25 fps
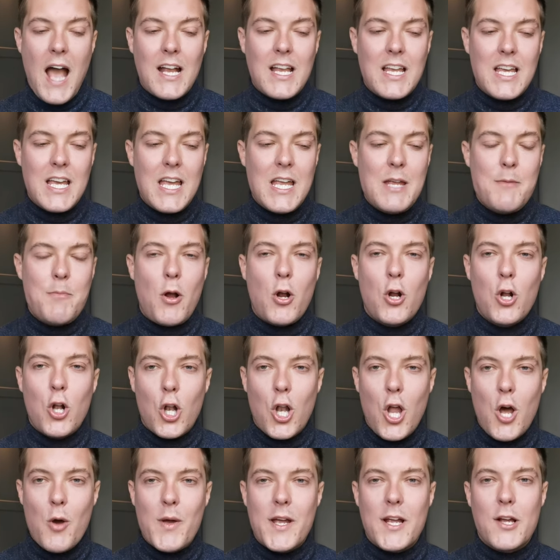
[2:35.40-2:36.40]
and keep
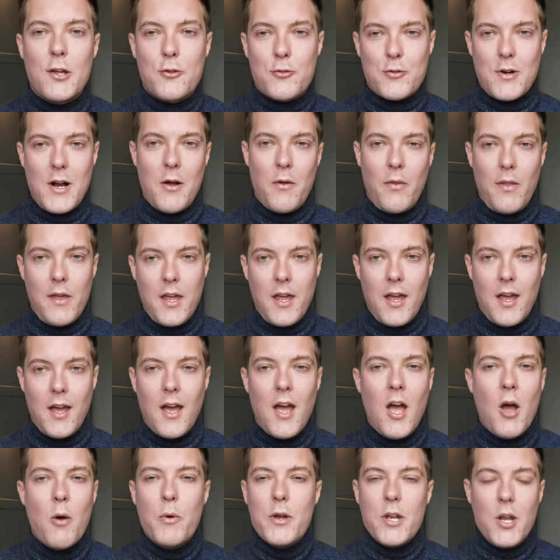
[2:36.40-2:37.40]
glowing throughout the year.
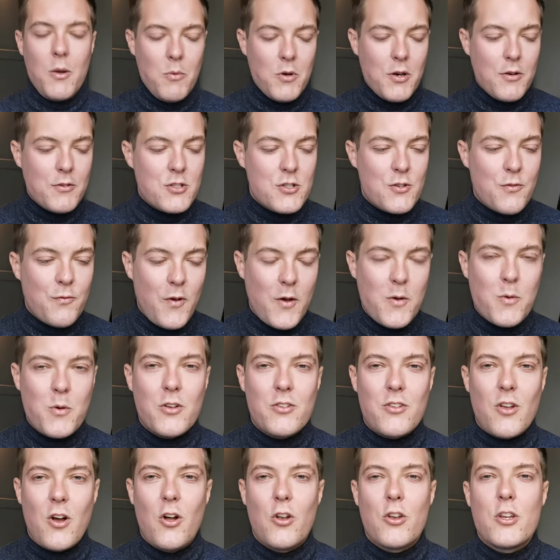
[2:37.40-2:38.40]
We don't want to just
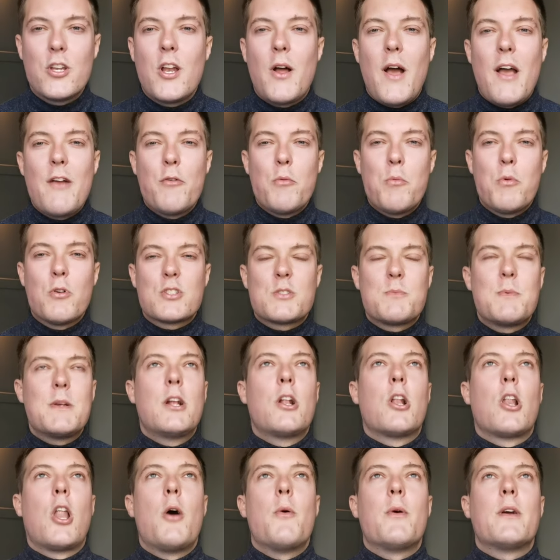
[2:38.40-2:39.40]
focus on, you know, everyone wants to be
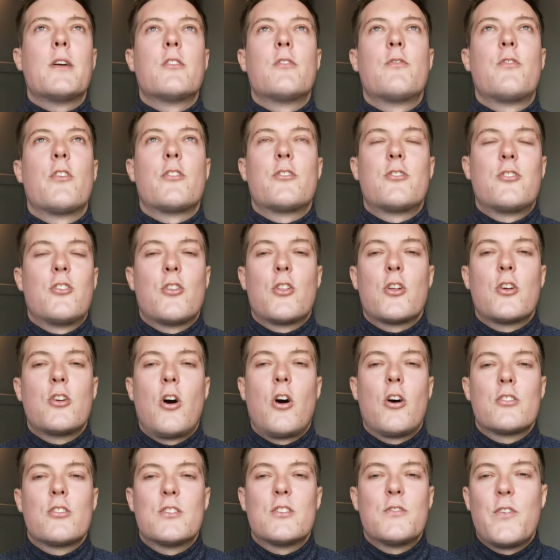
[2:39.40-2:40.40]
glowing to the
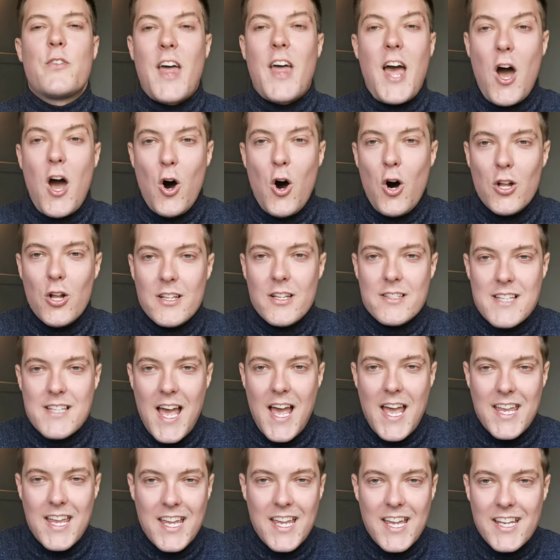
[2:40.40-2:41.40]
gods for their
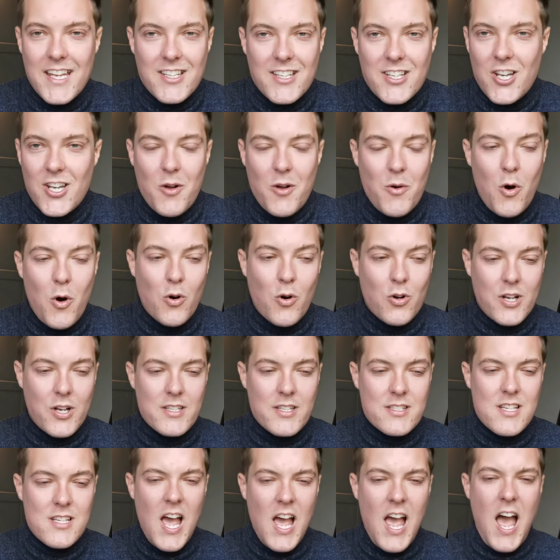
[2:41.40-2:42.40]
holiday in, you know,
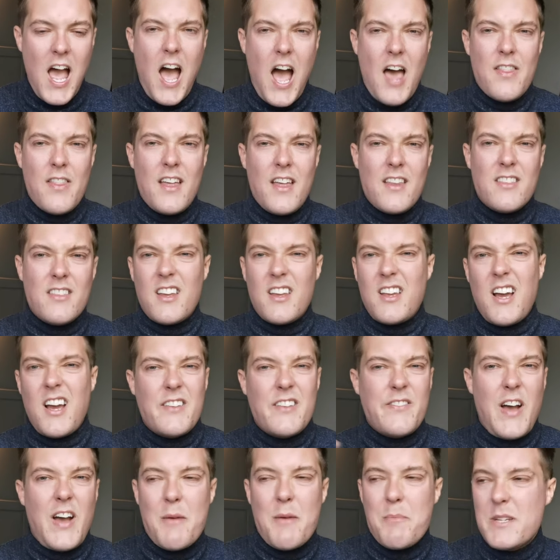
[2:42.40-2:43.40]
August, and then they're
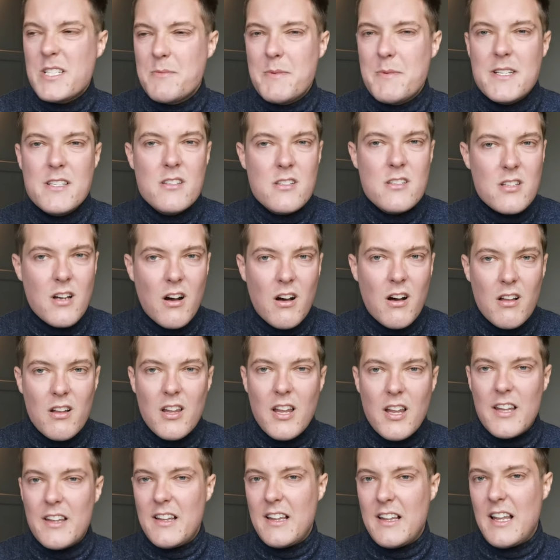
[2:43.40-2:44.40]
kind of happy to be
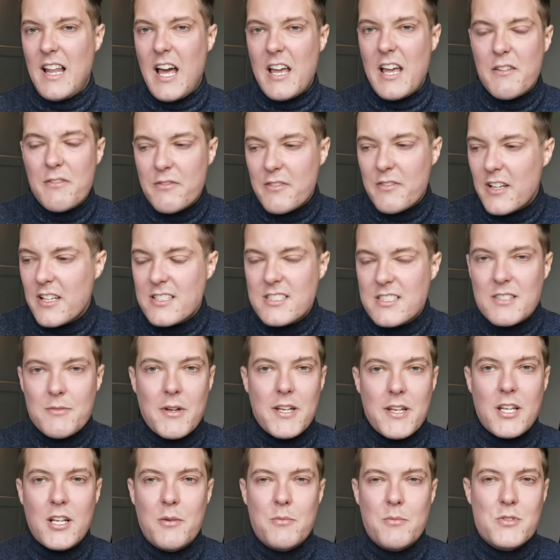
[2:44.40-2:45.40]
dull and lifeless
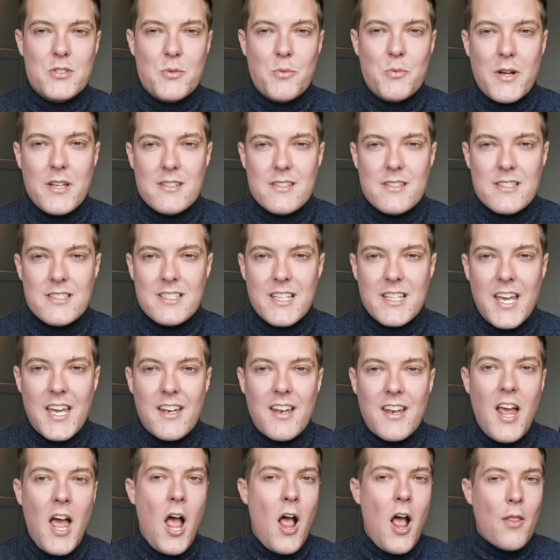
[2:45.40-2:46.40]
when it comes to winter
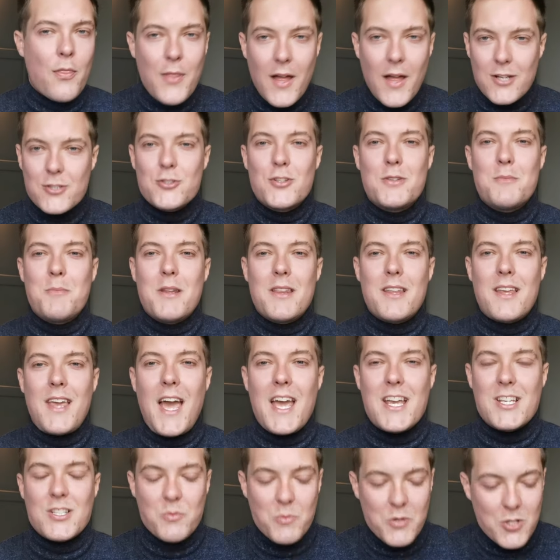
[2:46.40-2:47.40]
skin. That shouldn't be the
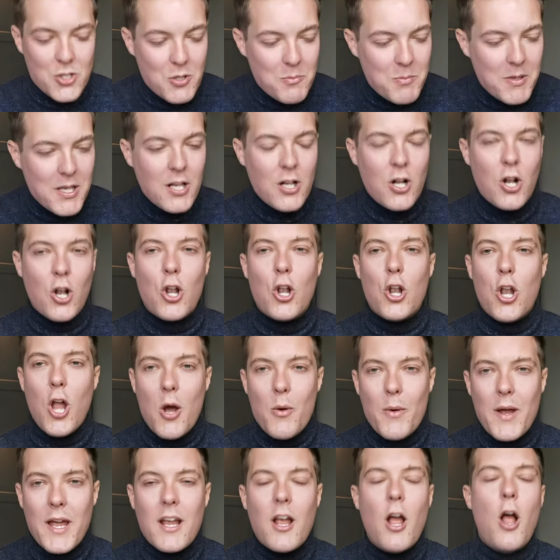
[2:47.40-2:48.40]
case. We should be
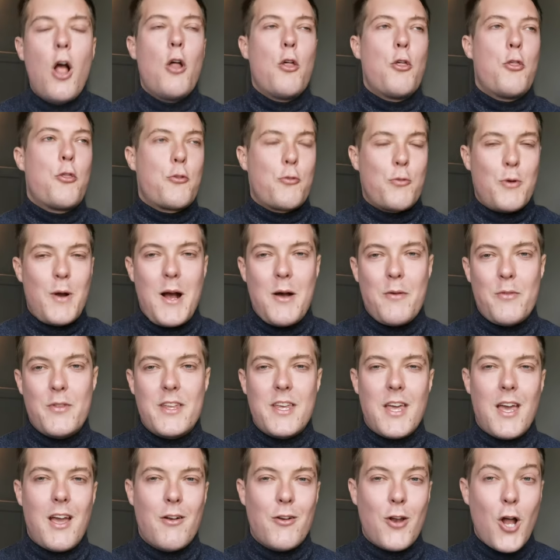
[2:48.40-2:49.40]
glowing throughout
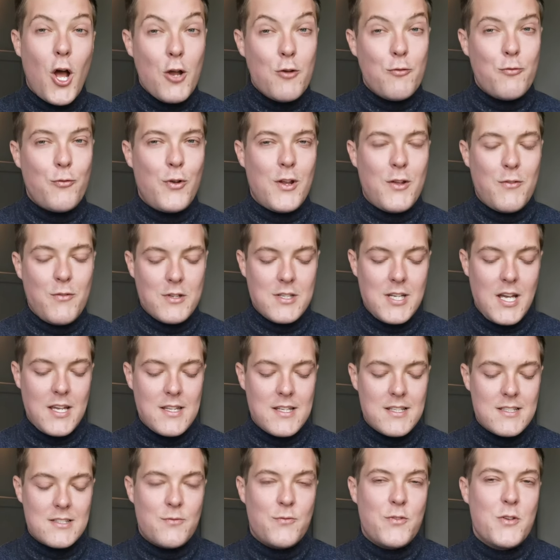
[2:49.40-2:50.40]
the year, and hopefully if you
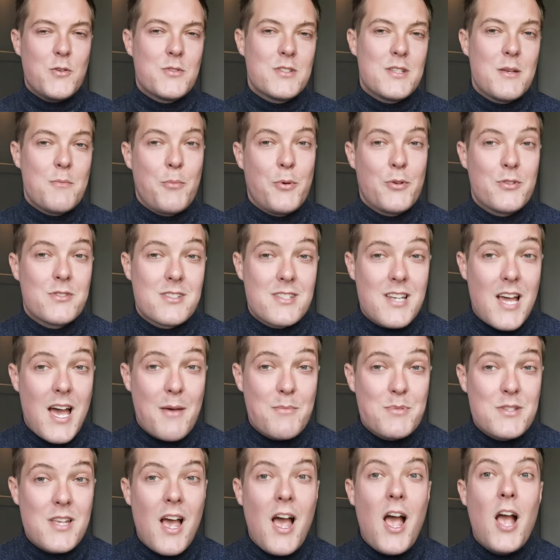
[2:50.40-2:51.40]
take these few simple
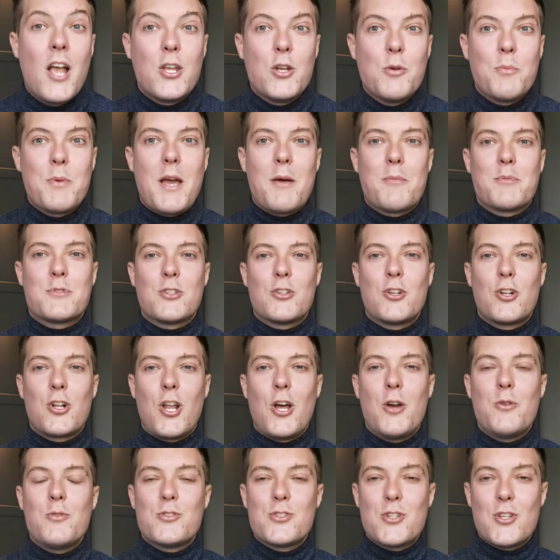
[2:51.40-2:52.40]
steps, you'll be able to
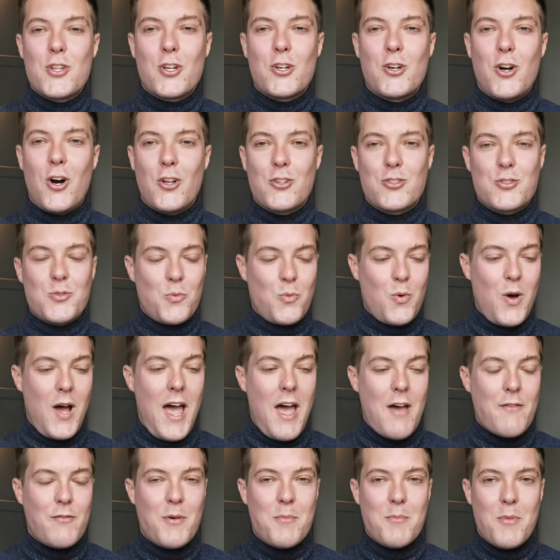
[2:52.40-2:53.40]
glow to the gods
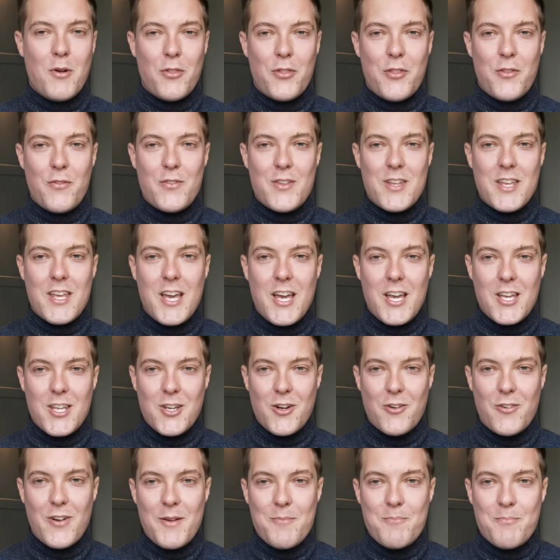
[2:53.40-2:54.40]
whatever month of the year
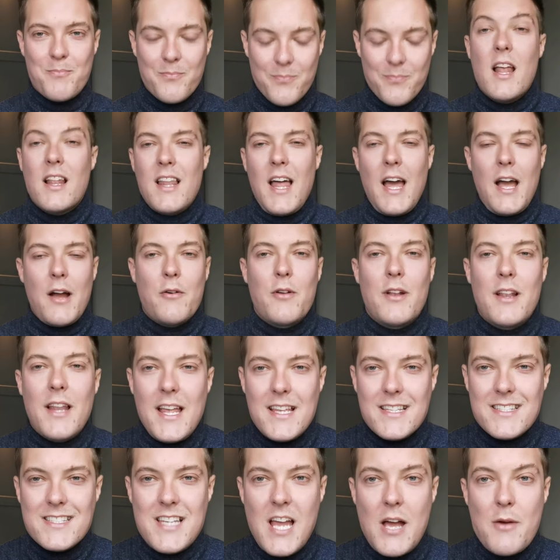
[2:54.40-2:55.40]
you're in. Now,
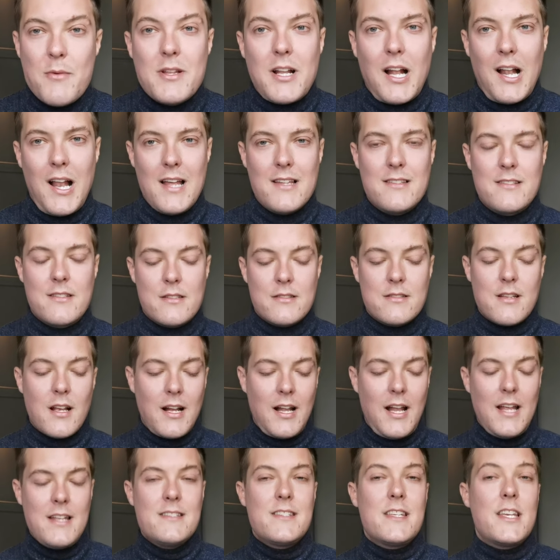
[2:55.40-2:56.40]
let's start with
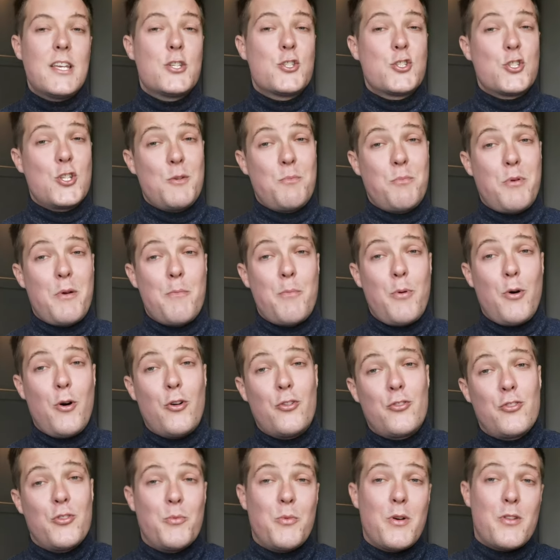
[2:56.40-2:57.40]
cleansers. Cleansing is super
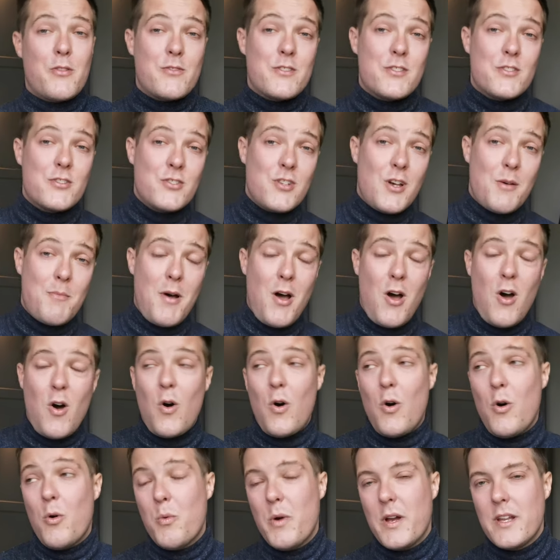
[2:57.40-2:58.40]
important whether it's summer
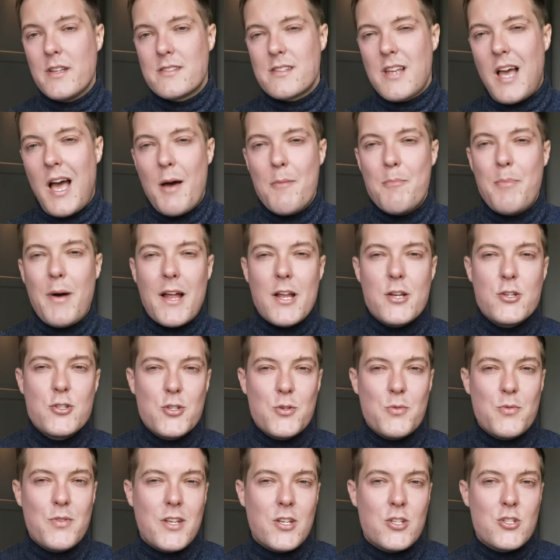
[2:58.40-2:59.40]
or winter, but I
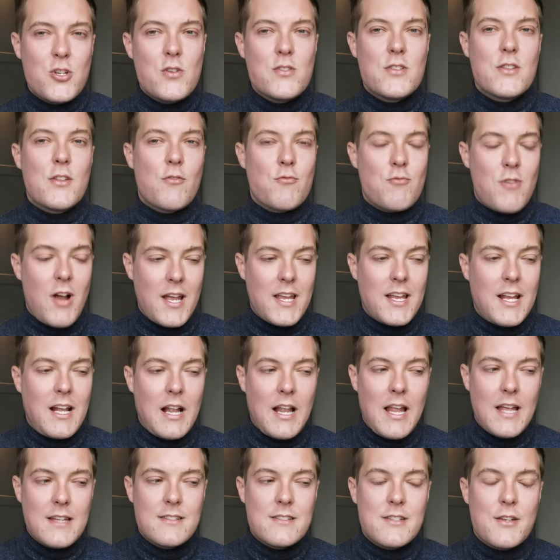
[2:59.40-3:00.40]
do think choosing the right
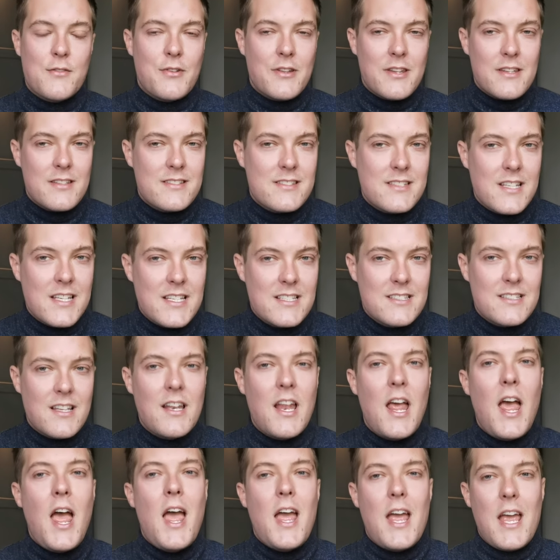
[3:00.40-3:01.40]
cleanser for the
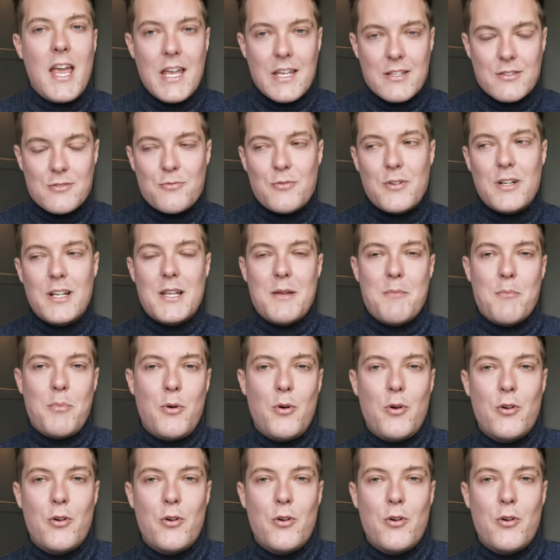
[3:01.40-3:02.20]
season is really